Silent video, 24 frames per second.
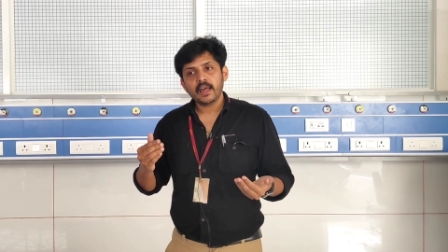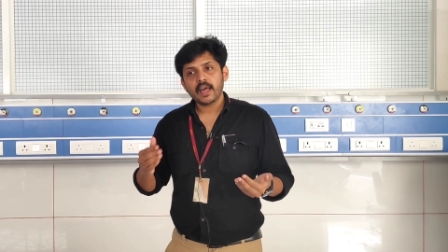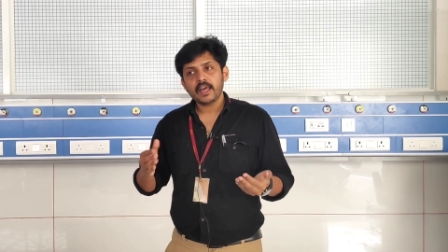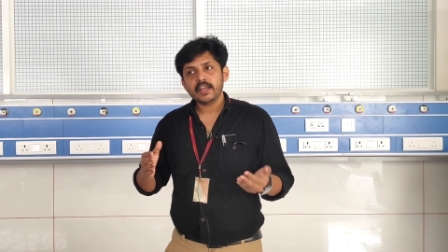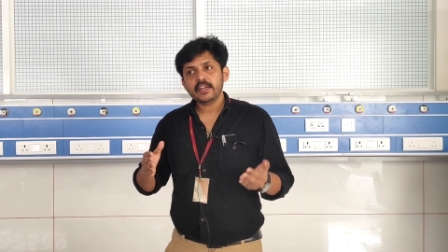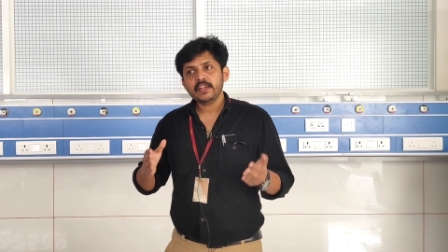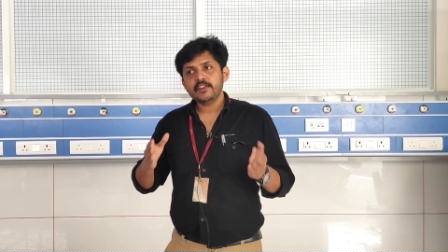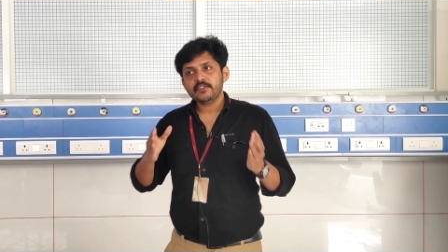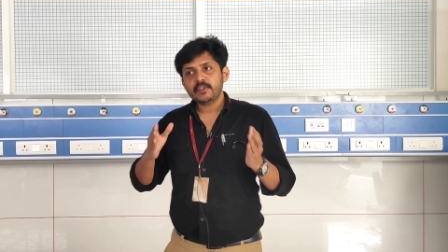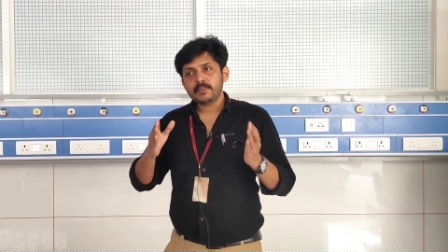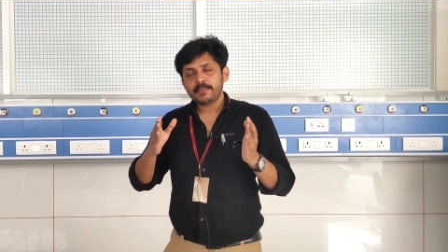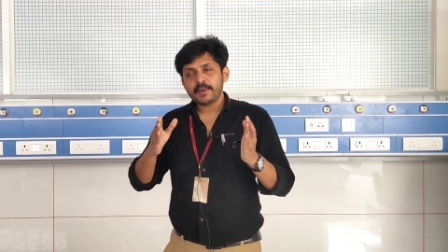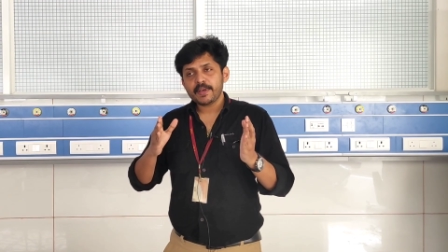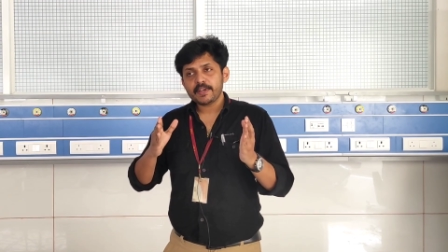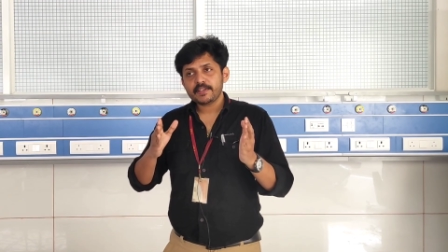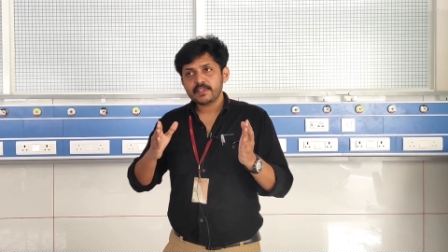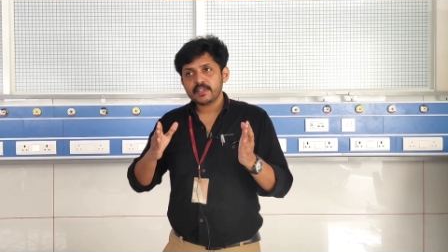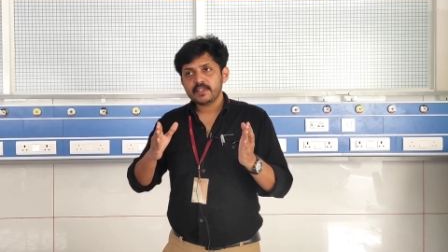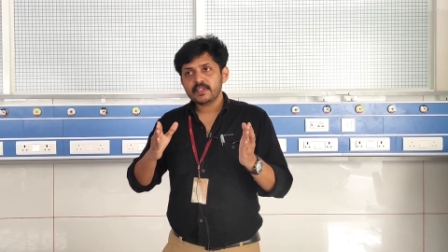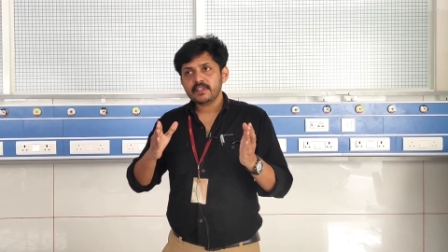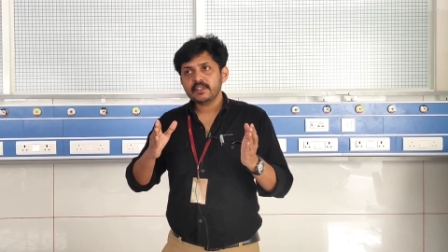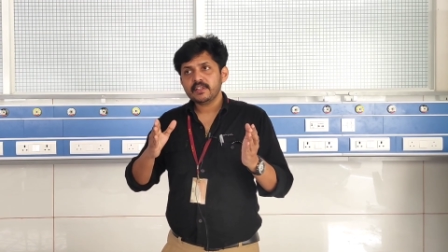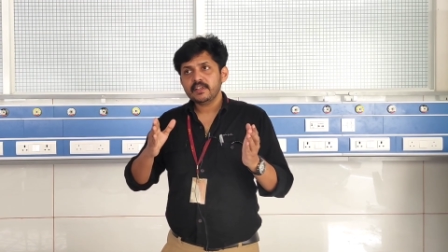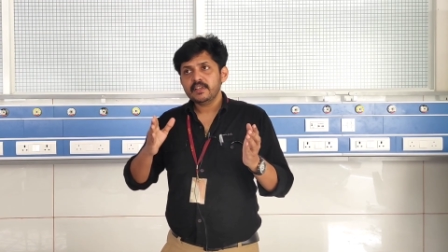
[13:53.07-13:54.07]
And if the
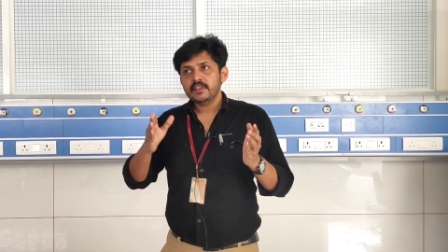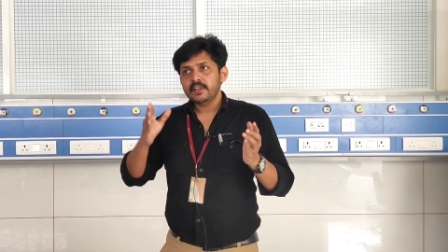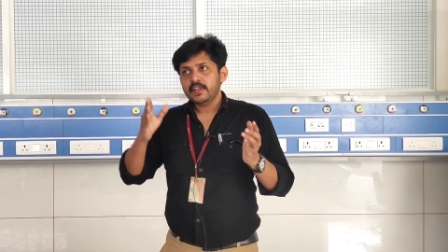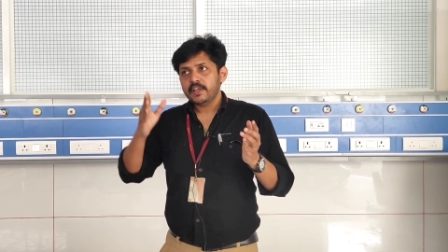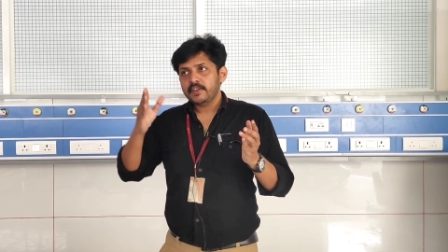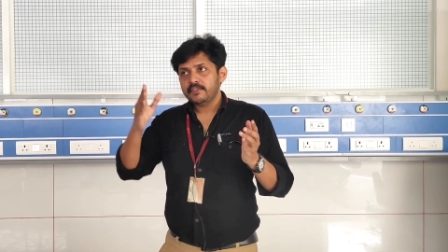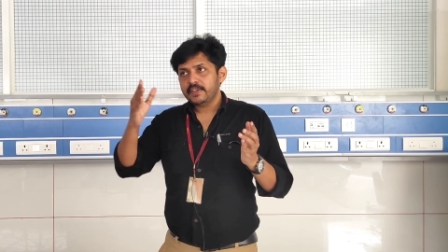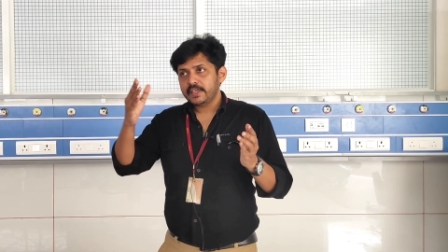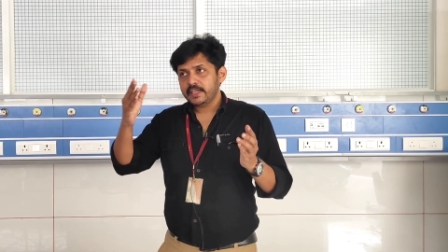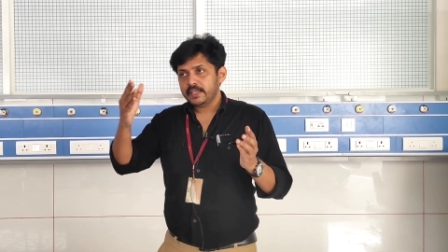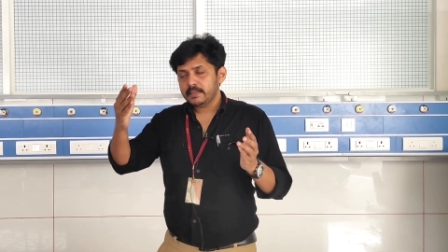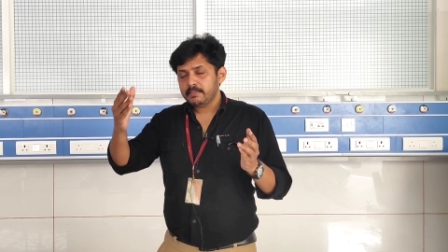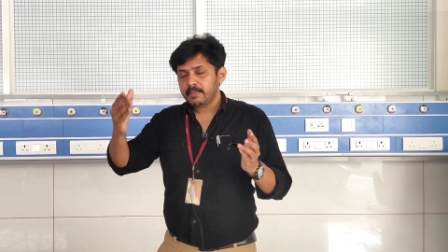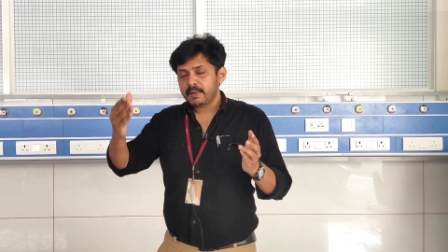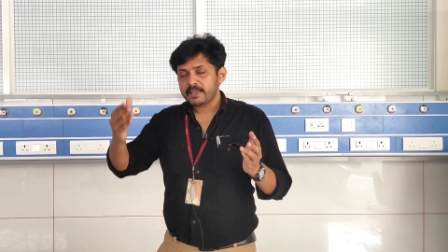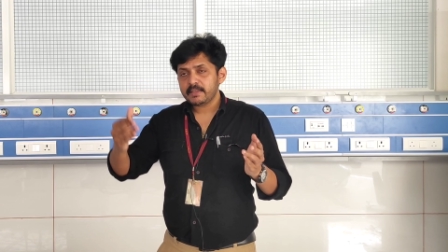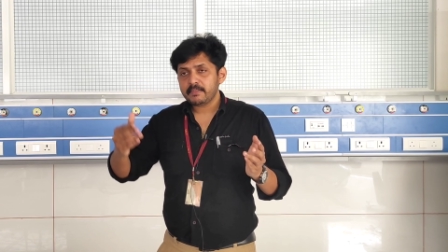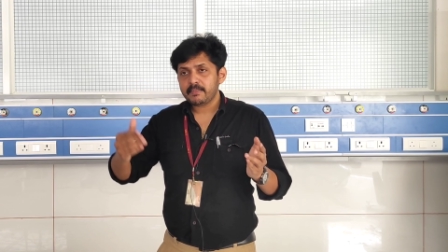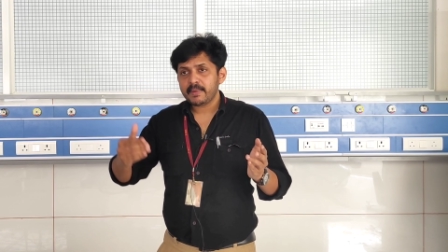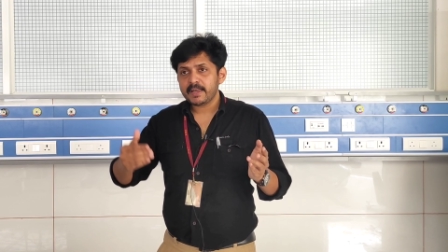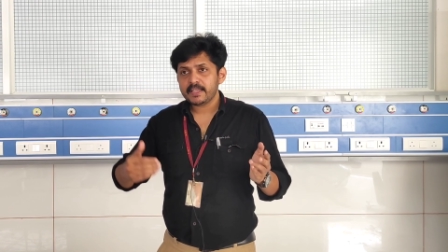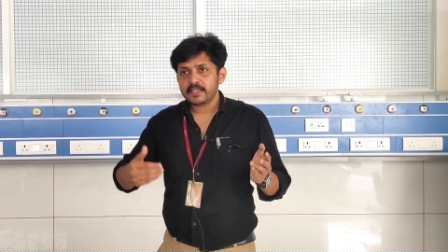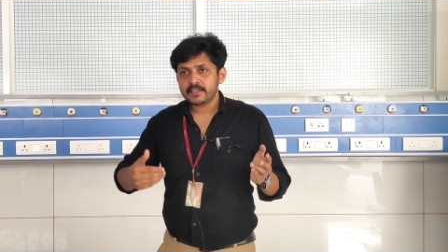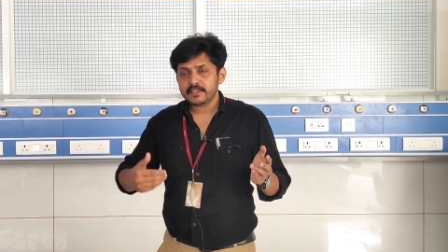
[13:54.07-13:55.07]
patient, if the by
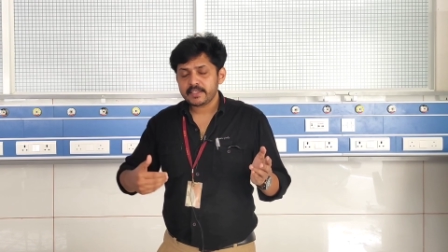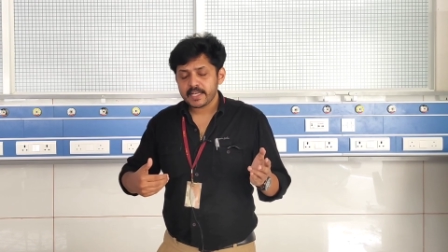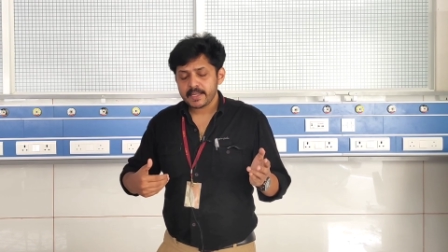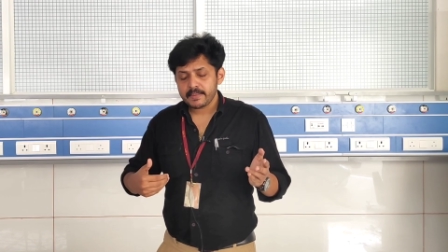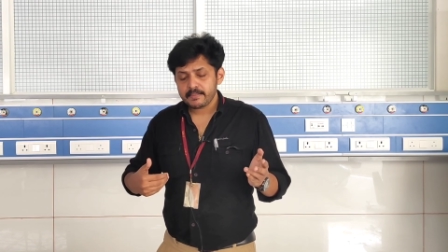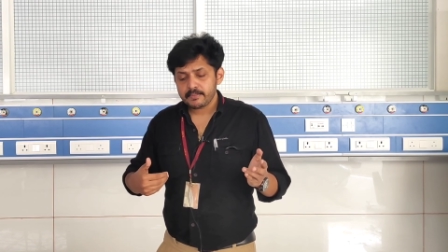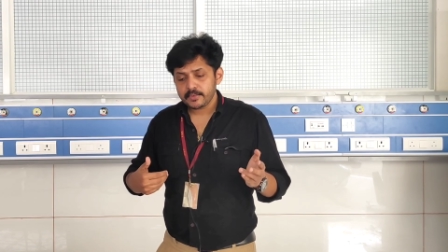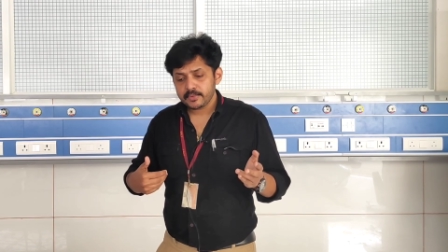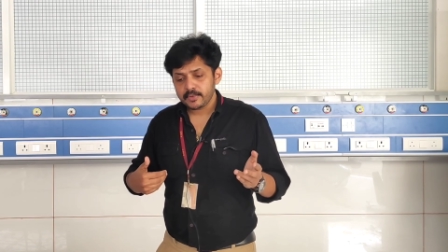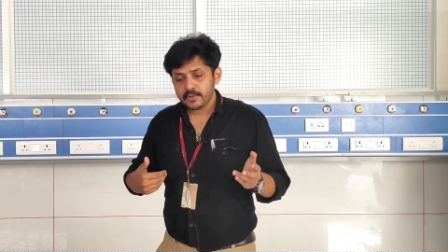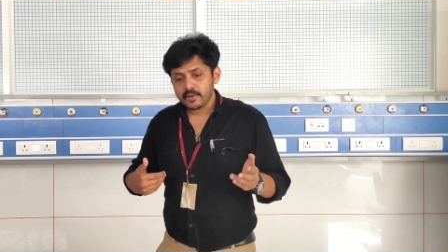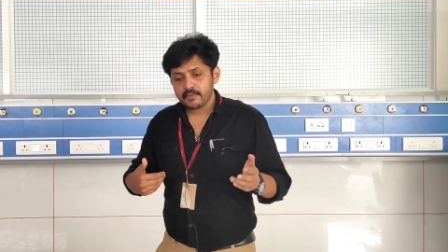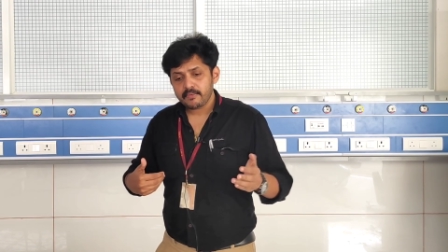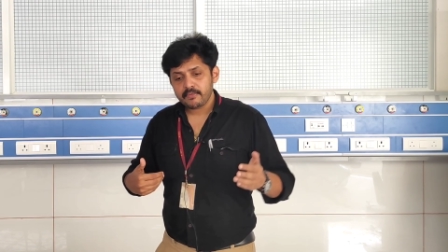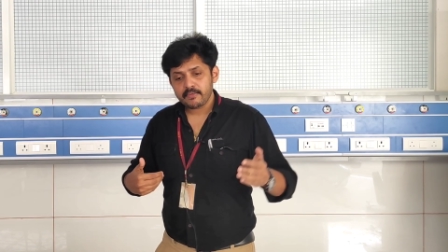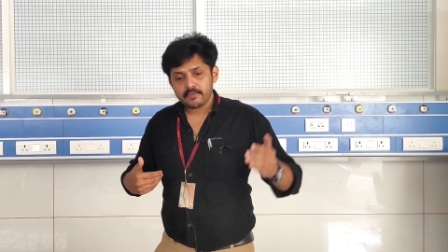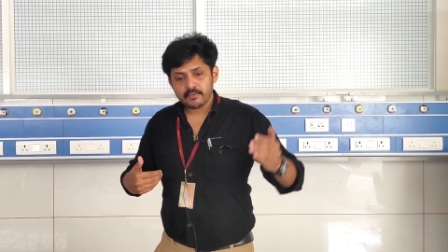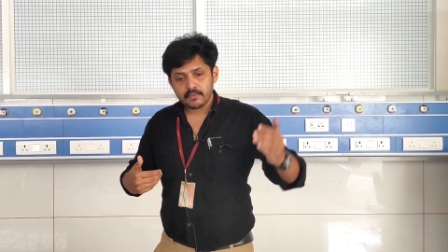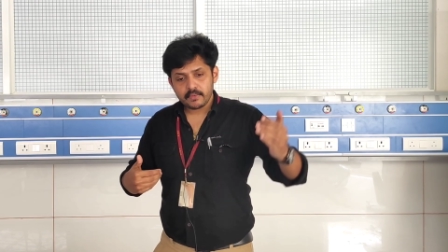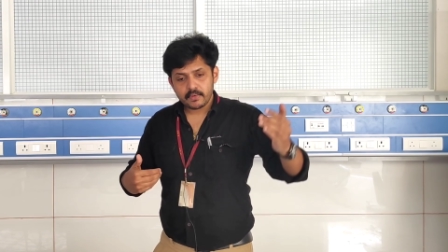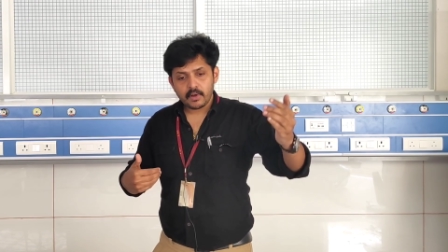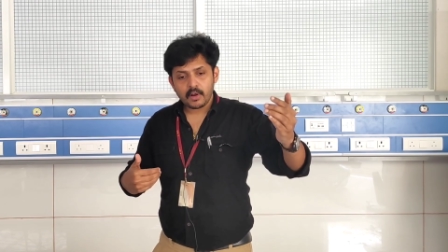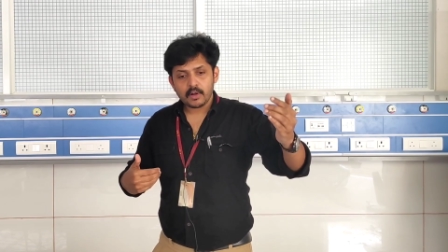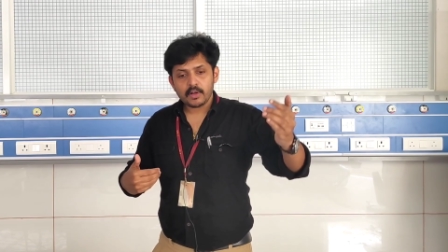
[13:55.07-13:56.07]
the by the time you have
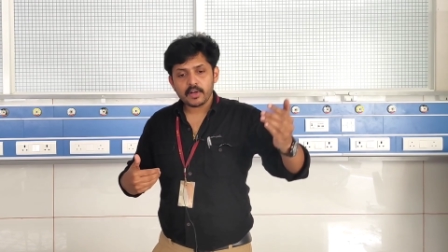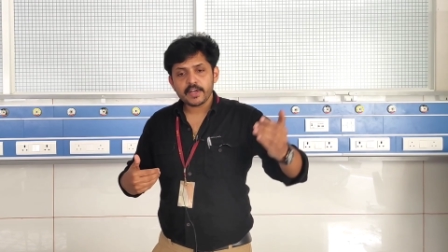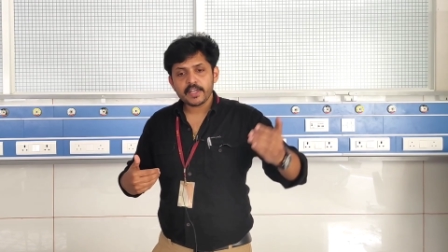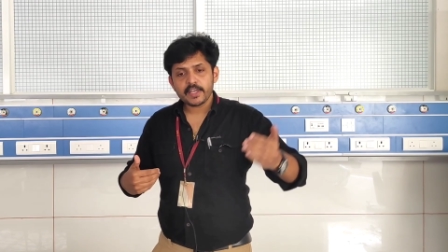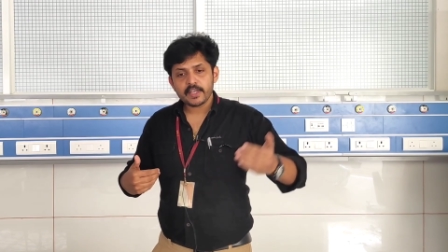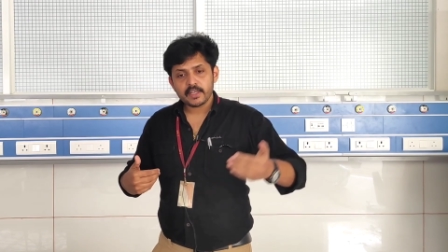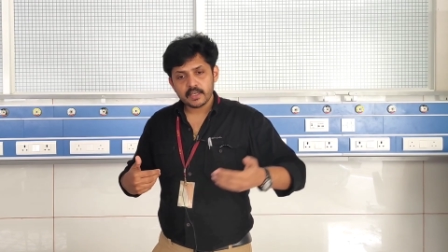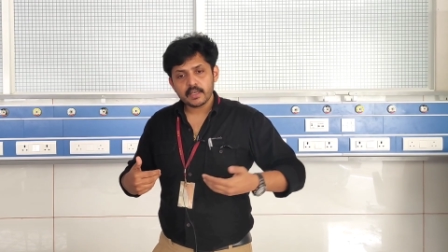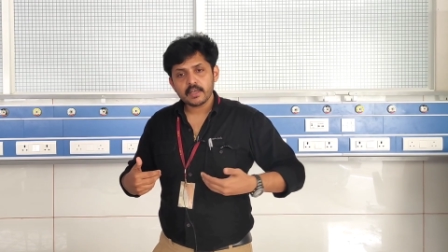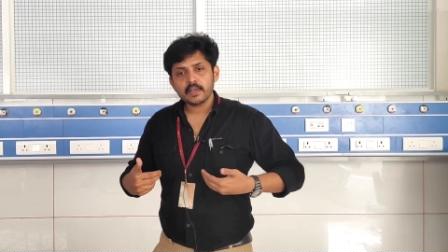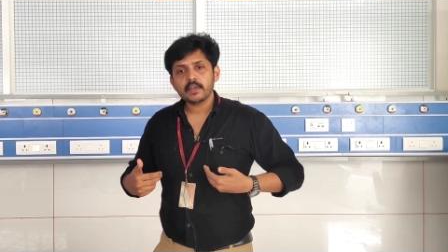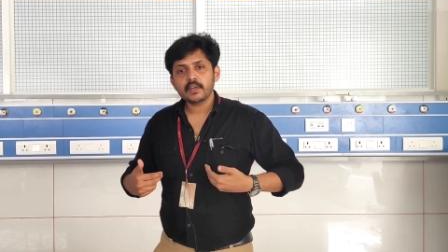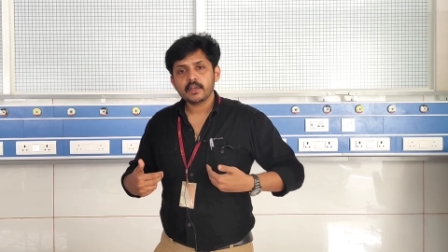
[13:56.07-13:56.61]
already